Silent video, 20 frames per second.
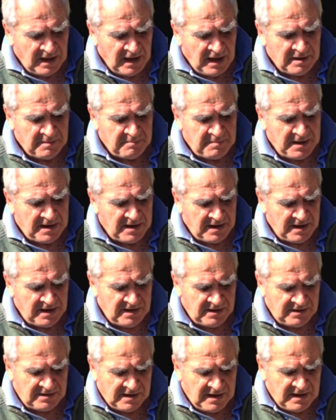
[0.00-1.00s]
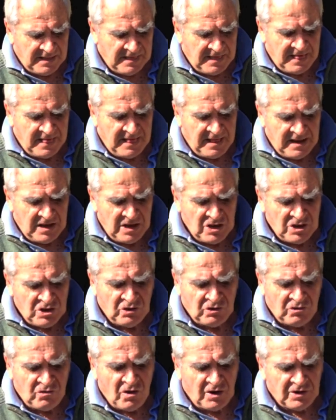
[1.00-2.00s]
and
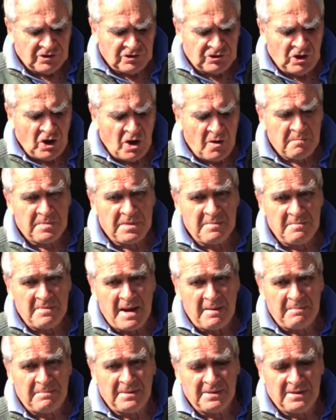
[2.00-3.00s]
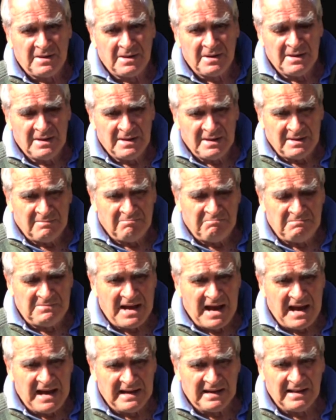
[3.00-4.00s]
you've got to top them up
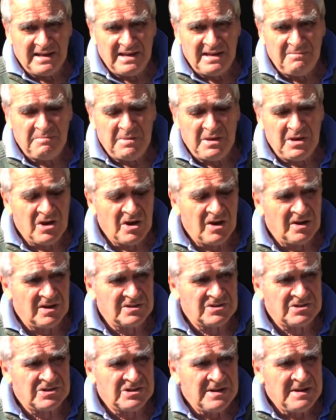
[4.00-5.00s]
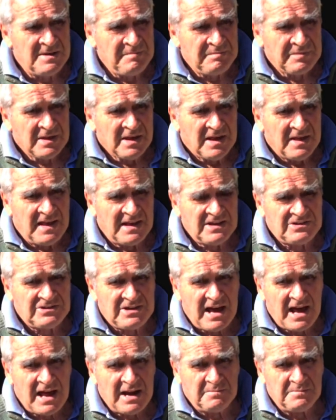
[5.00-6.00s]
daily because they
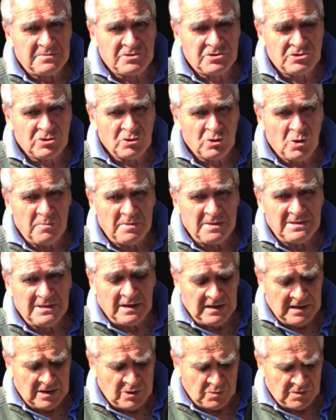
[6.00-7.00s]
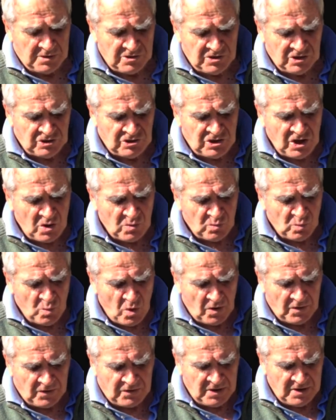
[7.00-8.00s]
start absorbing the liquid. You don't want